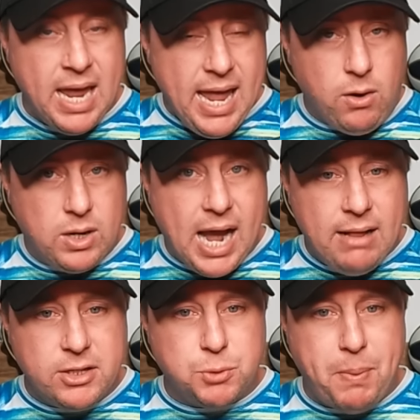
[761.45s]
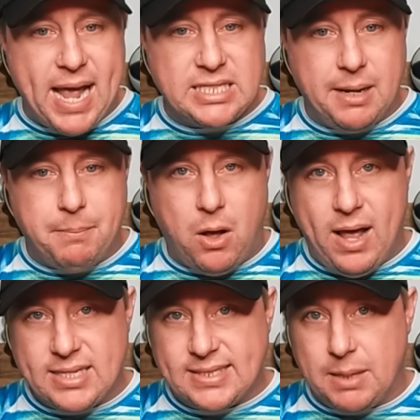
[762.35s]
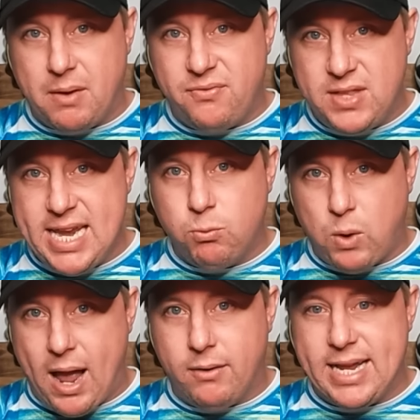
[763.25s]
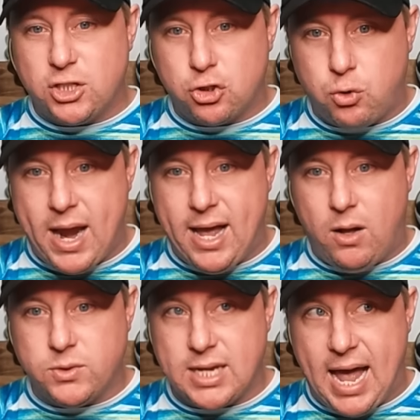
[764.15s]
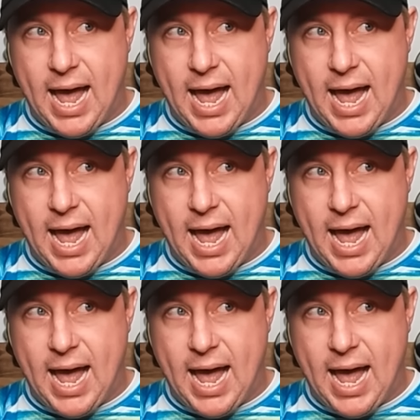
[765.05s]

Hell, college basketball has some of the rowdiest crowds.